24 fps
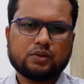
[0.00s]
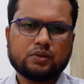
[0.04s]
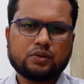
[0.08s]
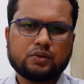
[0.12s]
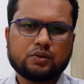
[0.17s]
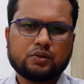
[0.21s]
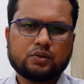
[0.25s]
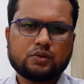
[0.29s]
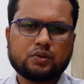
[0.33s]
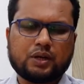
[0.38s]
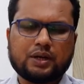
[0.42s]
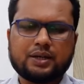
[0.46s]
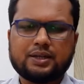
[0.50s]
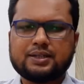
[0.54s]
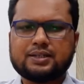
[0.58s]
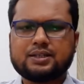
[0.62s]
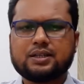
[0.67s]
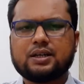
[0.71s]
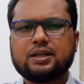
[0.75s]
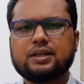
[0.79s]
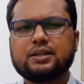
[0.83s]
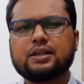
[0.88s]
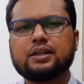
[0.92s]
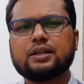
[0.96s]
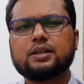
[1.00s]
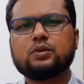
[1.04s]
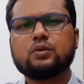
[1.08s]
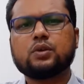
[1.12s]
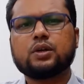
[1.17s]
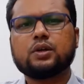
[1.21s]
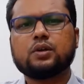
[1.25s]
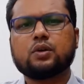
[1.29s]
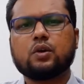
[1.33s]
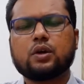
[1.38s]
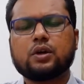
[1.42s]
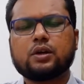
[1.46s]
So unless and until you are
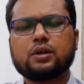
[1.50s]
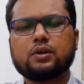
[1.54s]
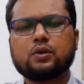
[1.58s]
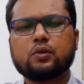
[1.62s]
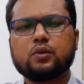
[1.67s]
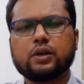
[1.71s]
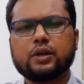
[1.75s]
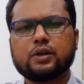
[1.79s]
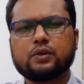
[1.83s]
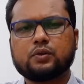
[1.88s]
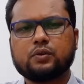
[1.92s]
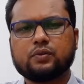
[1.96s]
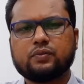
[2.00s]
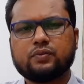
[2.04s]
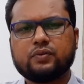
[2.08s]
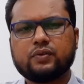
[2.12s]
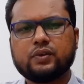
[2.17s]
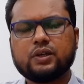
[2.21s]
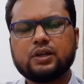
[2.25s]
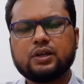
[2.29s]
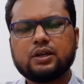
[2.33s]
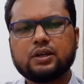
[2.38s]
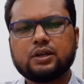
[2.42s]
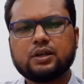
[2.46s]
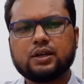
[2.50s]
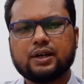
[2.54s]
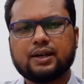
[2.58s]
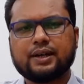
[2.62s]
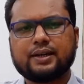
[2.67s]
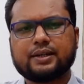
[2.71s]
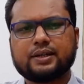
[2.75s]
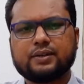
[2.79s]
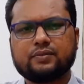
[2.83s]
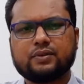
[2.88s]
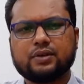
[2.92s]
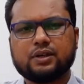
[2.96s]
not going to field,
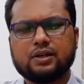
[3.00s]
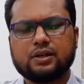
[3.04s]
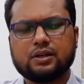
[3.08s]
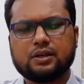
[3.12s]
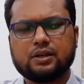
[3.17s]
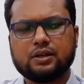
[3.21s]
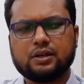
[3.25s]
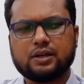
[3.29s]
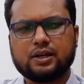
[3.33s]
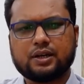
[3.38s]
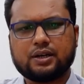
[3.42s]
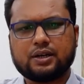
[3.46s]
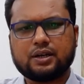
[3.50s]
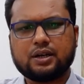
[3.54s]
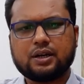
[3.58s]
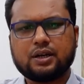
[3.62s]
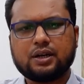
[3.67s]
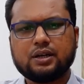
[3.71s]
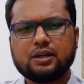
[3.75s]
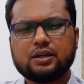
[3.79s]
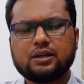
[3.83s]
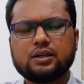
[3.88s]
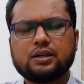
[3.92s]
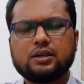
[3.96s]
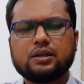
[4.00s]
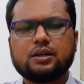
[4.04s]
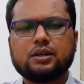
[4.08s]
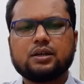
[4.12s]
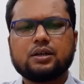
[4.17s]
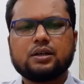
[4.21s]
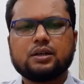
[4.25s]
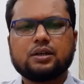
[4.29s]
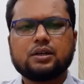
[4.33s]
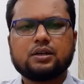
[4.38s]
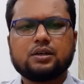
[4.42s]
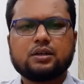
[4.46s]
collecting field data,
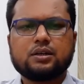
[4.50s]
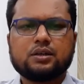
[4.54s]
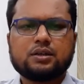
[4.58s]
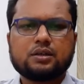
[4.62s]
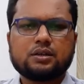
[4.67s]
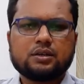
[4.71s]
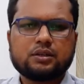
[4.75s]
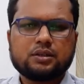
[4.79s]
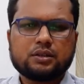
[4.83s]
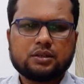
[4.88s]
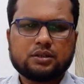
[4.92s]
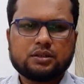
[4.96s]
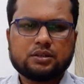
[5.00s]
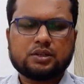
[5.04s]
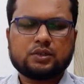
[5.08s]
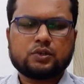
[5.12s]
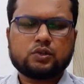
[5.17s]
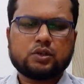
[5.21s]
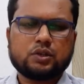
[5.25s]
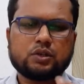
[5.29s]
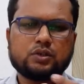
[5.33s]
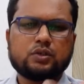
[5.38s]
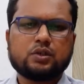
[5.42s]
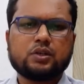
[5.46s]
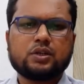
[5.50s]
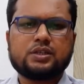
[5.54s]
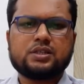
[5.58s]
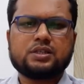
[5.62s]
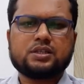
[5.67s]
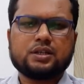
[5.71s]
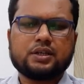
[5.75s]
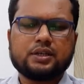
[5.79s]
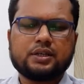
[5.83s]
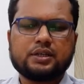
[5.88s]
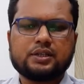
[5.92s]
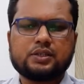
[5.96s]
sociological
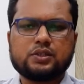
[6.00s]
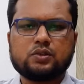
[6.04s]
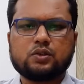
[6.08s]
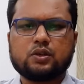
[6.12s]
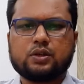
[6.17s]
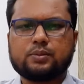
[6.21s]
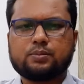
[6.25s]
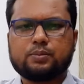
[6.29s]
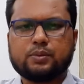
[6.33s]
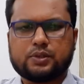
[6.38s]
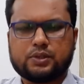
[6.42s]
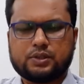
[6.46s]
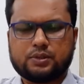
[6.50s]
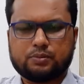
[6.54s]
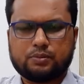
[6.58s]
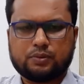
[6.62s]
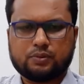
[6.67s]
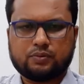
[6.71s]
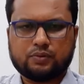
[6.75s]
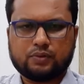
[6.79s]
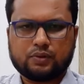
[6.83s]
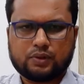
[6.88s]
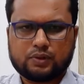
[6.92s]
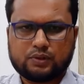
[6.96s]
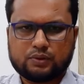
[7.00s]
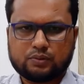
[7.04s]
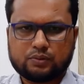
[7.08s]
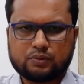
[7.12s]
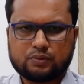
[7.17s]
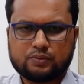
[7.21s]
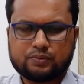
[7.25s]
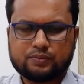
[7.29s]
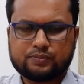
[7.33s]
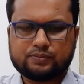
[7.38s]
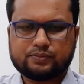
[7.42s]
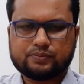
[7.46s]
study is not possible for you.
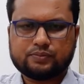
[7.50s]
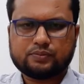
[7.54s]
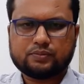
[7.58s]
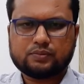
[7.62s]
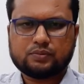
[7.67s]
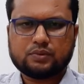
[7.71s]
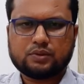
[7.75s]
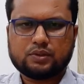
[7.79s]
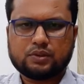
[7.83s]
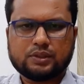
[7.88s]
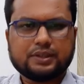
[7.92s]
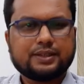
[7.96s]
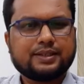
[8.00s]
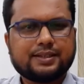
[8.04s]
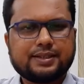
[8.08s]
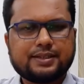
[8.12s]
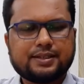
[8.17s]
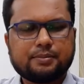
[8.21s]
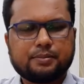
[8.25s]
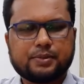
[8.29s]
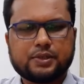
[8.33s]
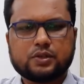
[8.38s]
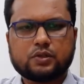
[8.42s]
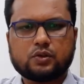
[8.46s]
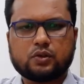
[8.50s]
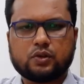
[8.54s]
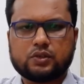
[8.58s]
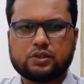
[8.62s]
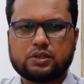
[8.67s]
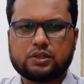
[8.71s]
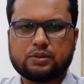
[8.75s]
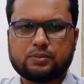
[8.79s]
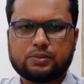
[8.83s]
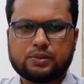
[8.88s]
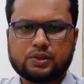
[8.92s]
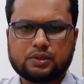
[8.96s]
This is a
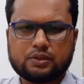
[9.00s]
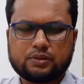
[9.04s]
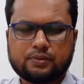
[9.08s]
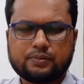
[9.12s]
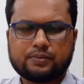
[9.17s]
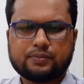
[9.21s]
misconception.